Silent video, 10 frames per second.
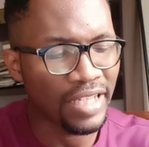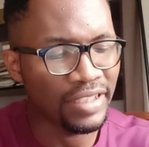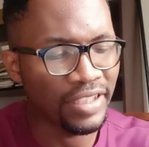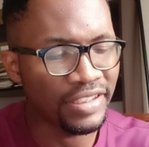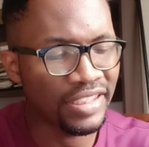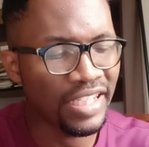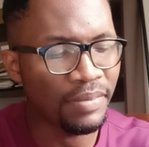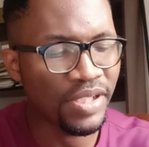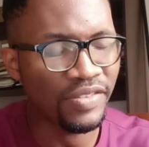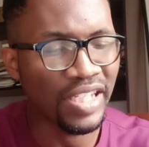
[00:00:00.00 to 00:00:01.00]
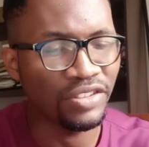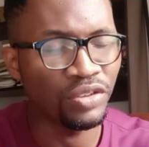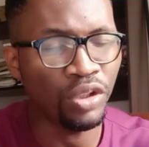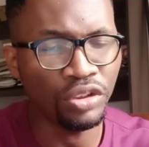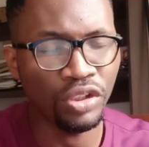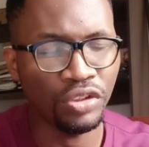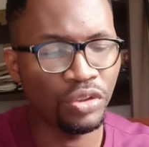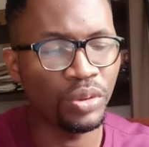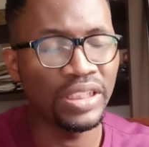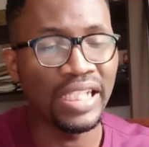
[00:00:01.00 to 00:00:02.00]
they see themselves as not just
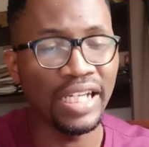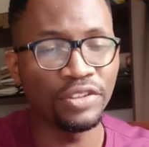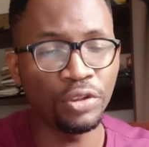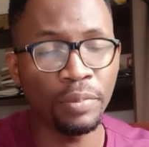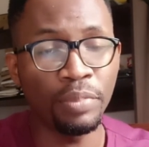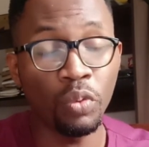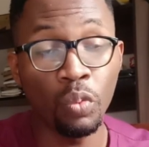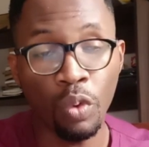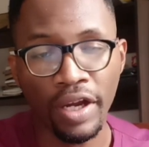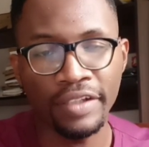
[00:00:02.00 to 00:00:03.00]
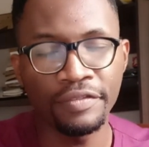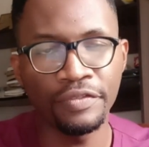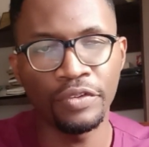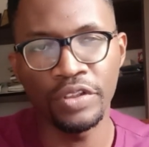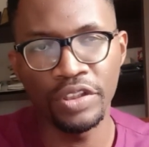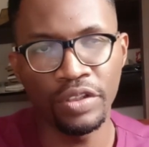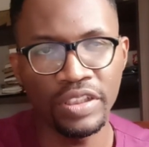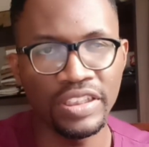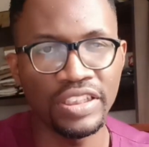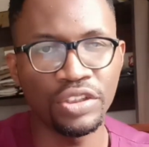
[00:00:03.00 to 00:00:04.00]
doing their job, but working for the
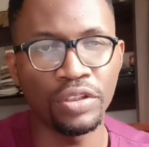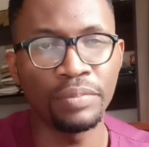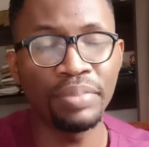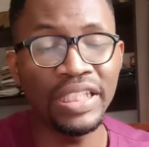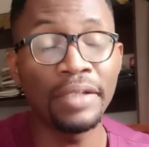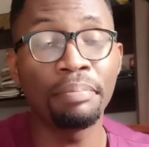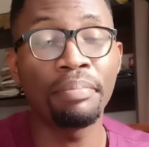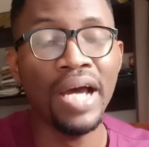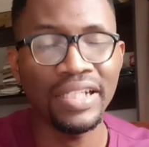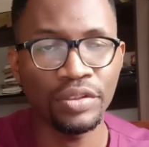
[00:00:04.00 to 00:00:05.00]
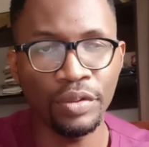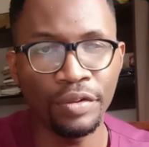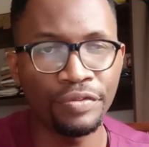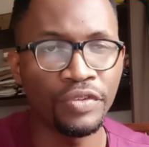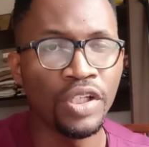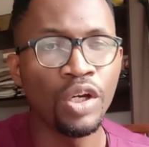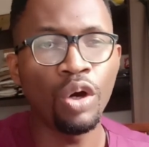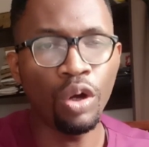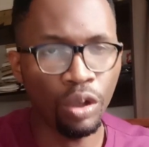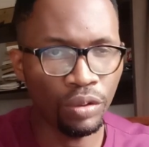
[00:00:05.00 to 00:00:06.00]
organization, being a part of
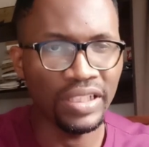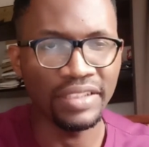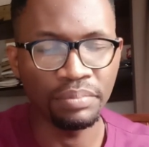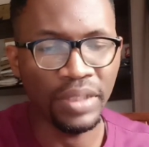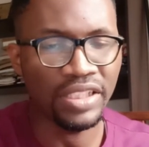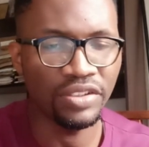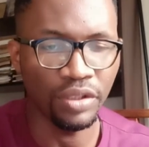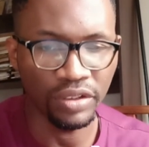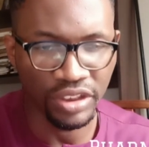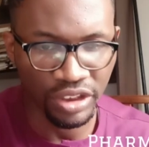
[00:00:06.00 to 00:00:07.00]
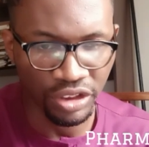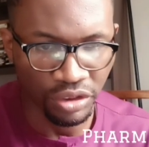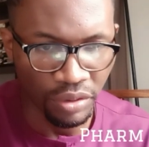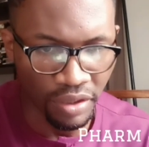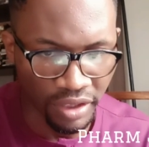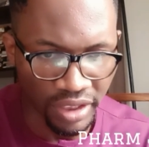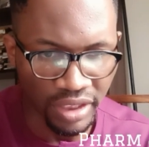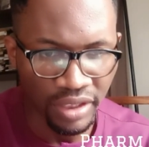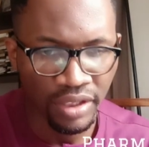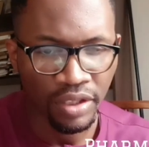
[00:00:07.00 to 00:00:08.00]
all that makes the organization thick.
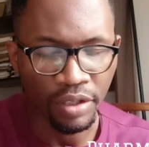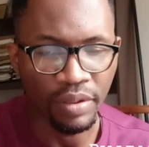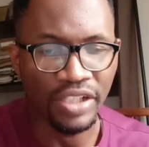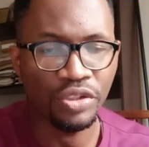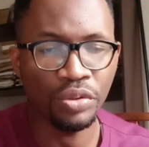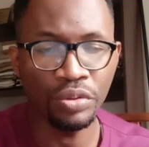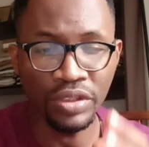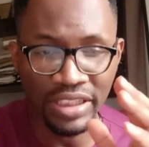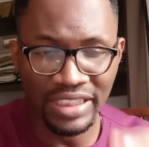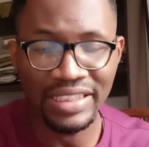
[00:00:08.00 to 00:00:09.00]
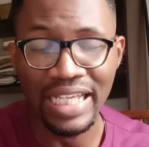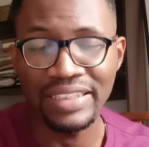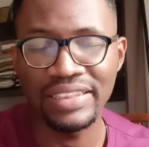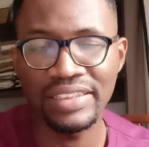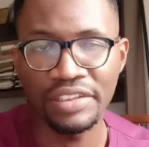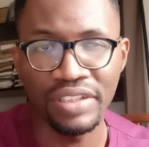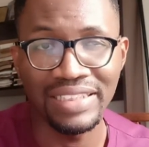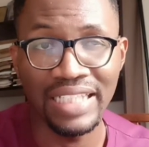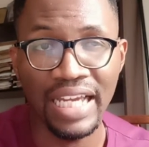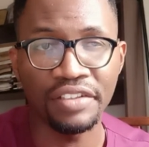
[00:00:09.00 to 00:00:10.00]
All right, so you need their
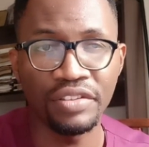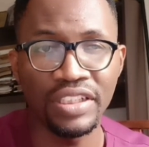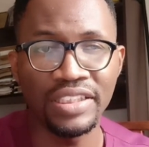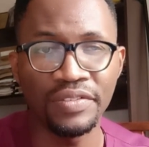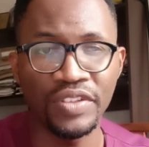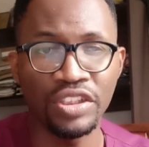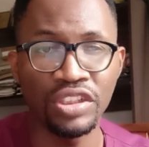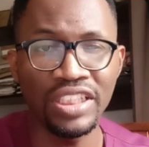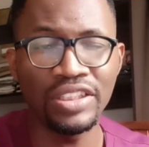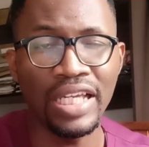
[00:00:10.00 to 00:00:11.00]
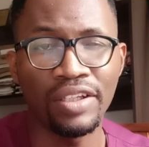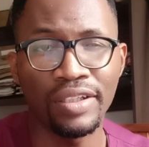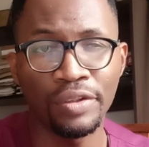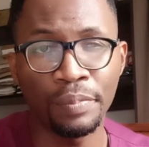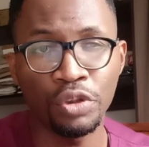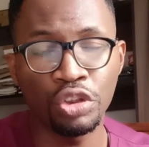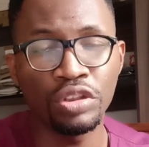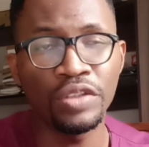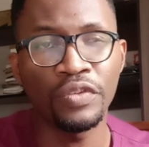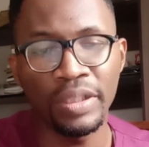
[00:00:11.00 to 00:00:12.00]
creativity. You need an
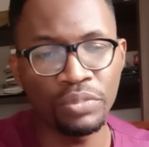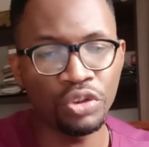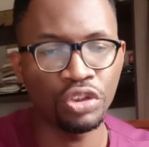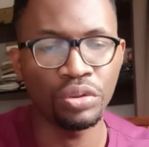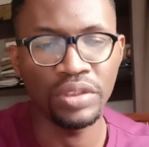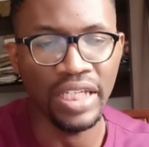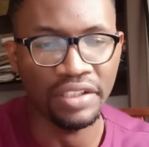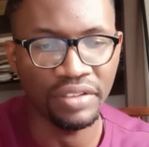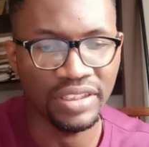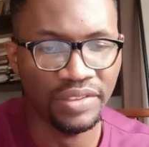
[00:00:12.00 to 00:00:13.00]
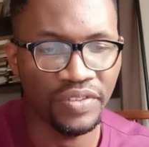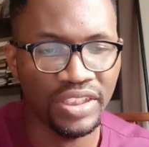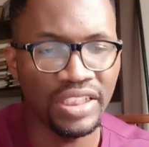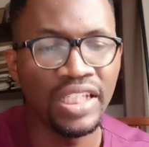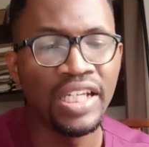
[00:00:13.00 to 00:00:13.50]
opportunity for them to show their creativity.